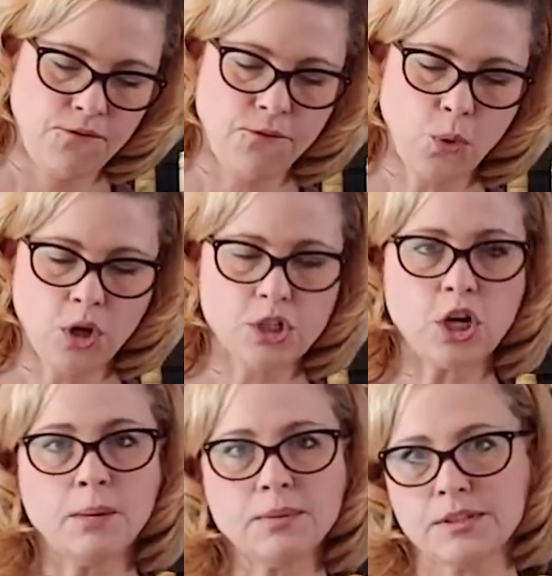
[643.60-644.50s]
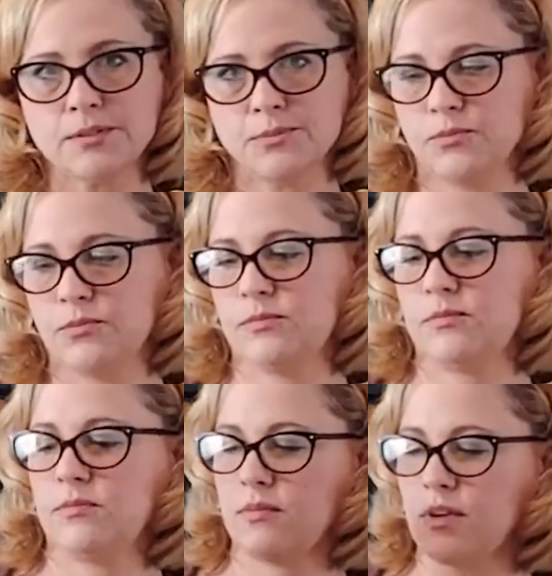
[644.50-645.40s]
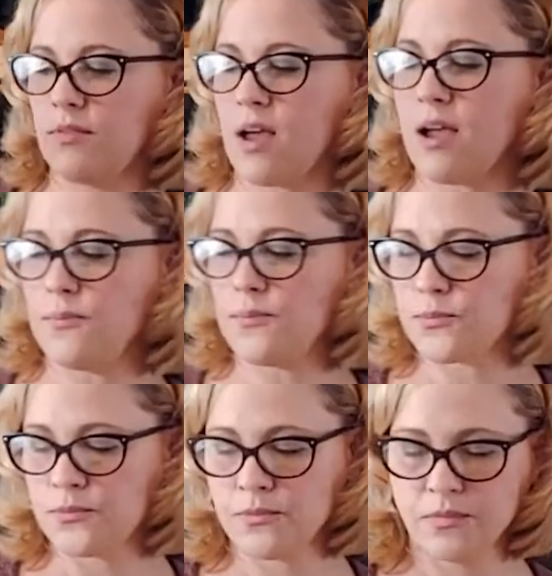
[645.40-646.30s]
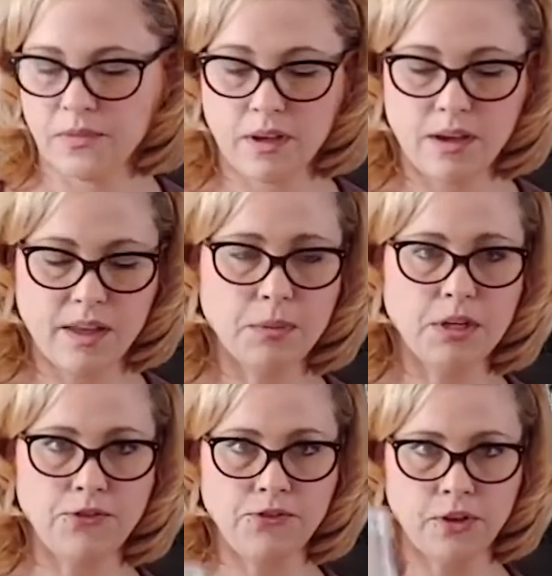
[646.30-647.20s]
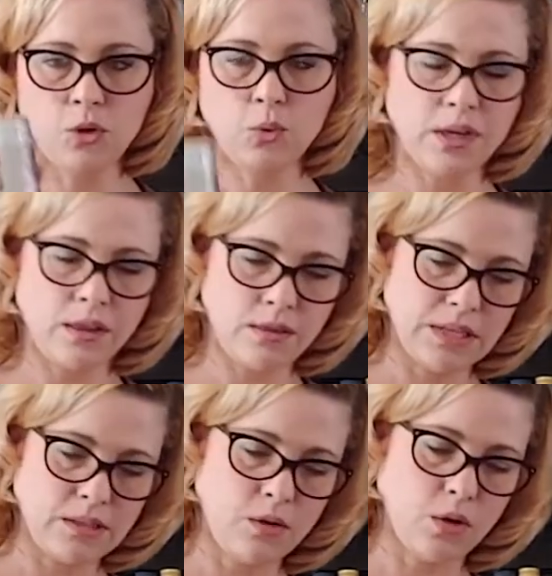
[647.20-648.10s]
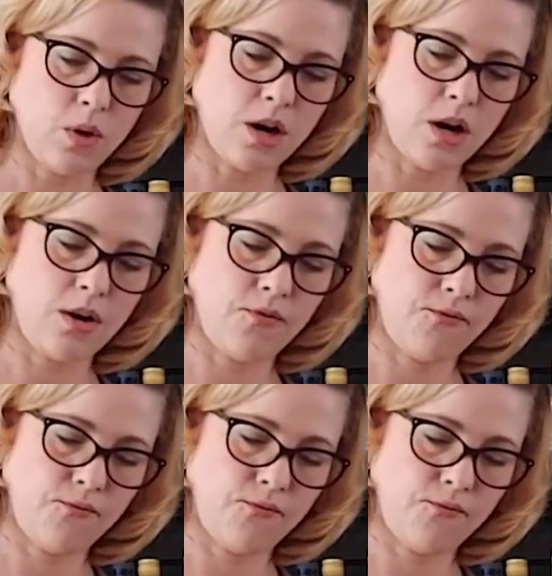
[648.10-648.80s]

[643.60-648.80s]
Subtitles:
4 drops of that. And then I'm gonna fill with my soda water.